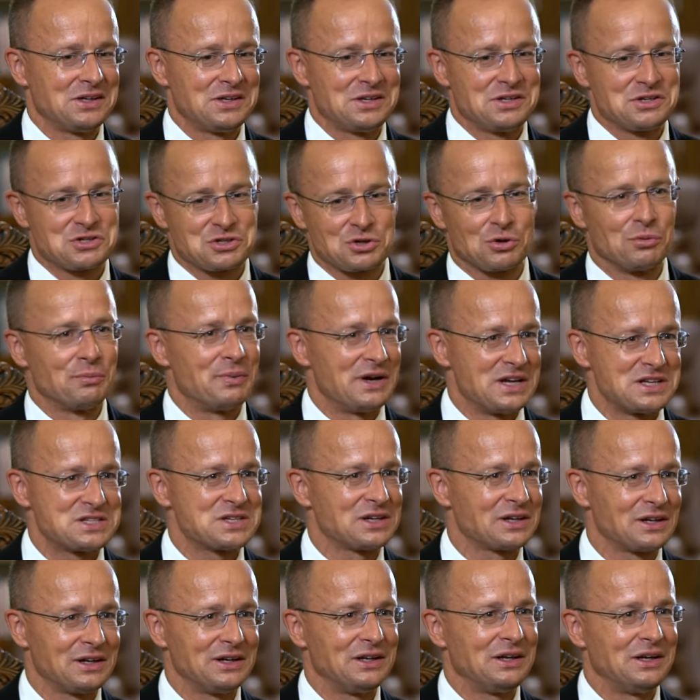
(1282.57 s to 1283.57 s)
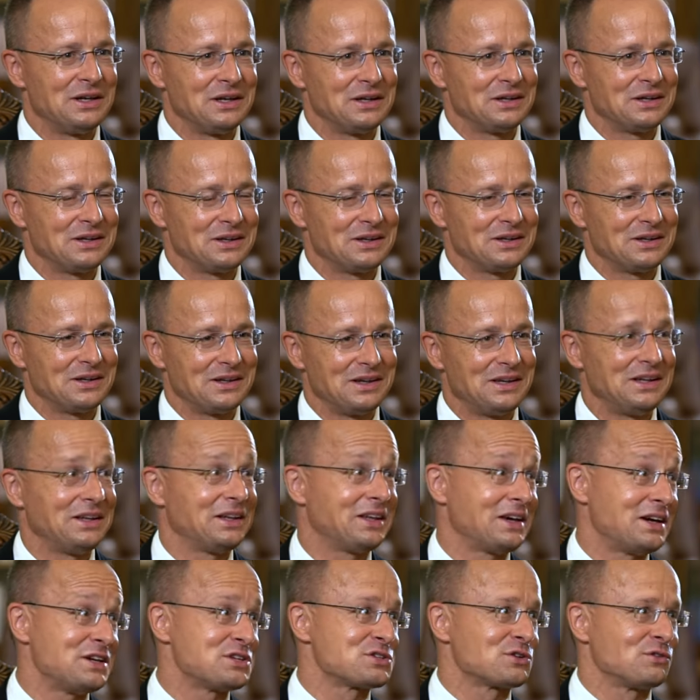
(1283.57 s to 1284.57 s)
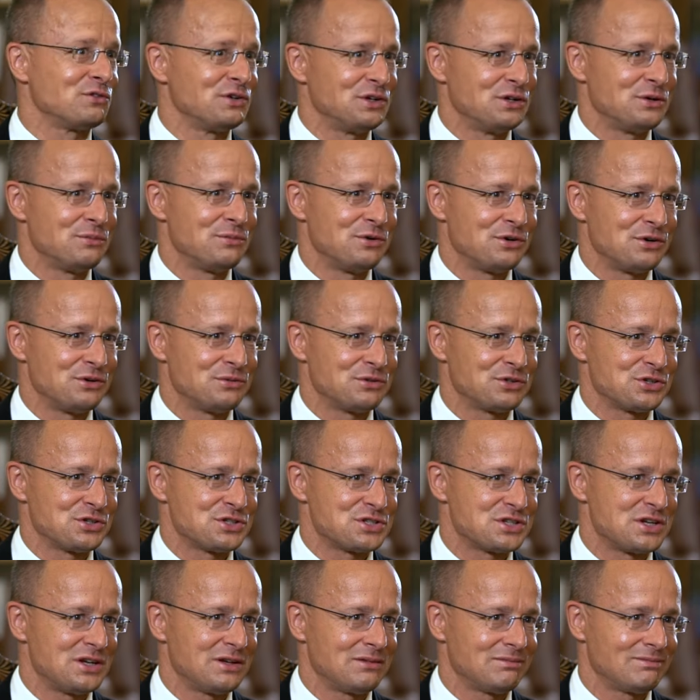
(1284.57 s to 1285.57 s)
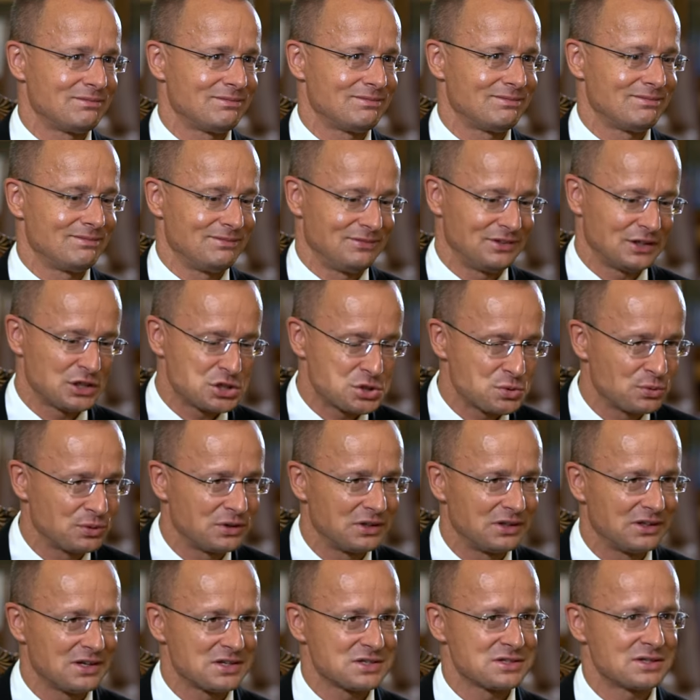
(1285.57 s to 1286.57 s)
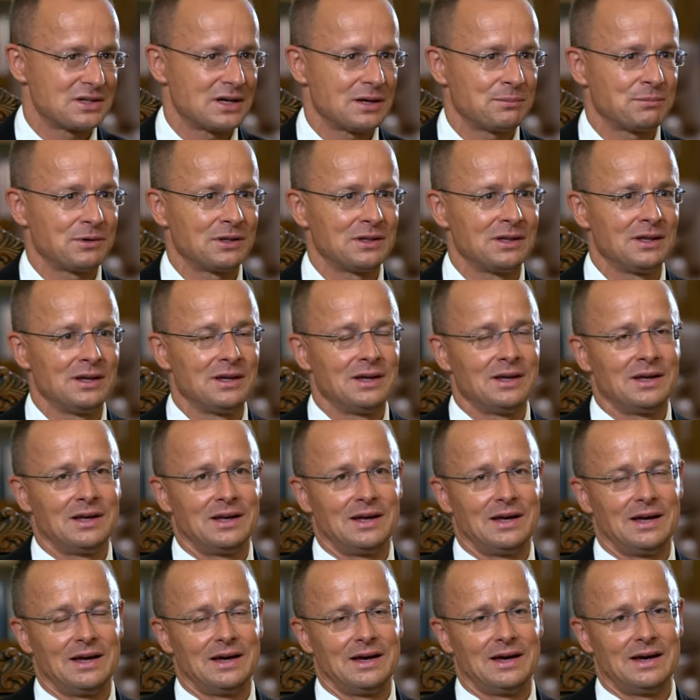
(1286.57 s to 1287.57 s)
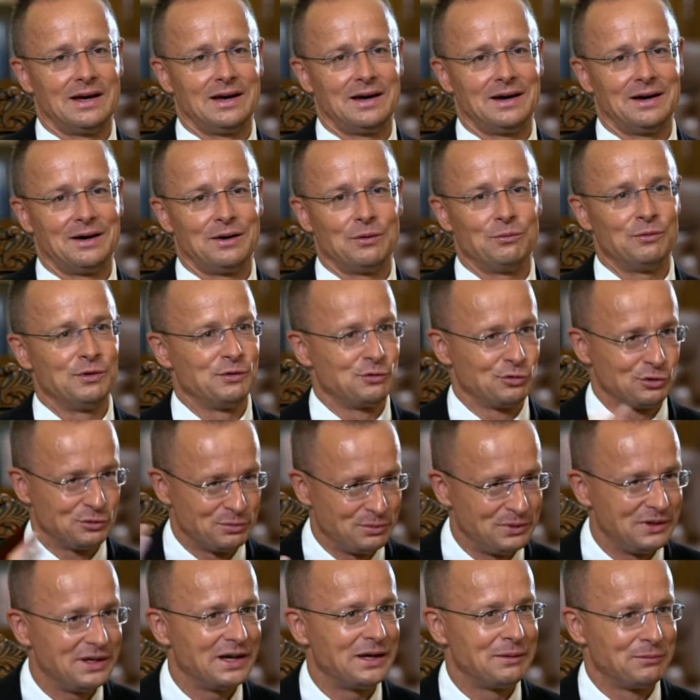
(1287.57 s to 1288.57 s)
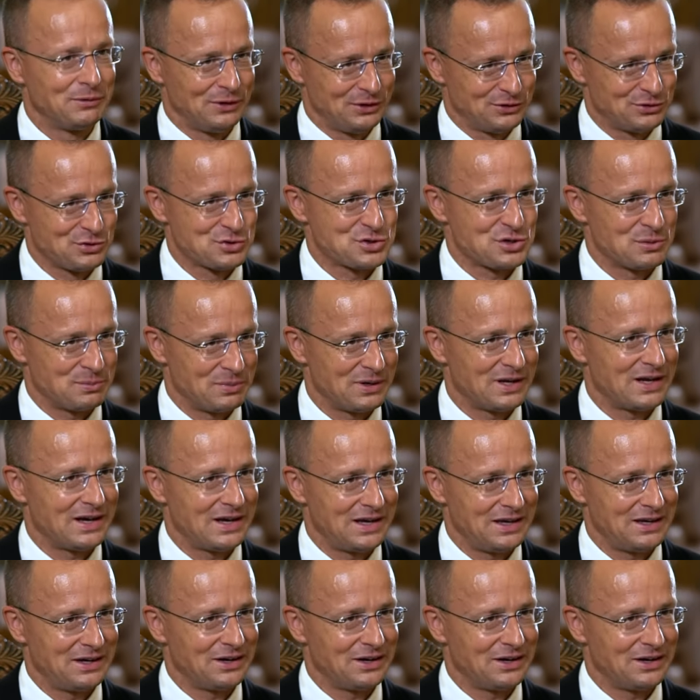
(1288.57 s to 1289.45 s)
So basically, in case of an emergency, touch wood it doesn't happen, uh, we would be able to supply